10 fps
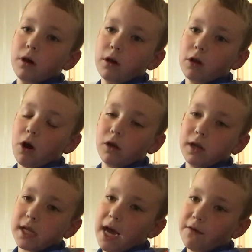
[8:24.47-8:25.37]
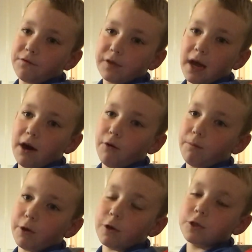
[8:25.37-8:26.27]
a lot left
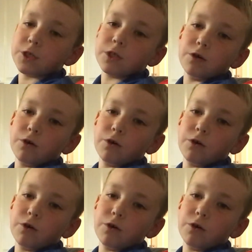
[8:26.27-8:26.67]
out because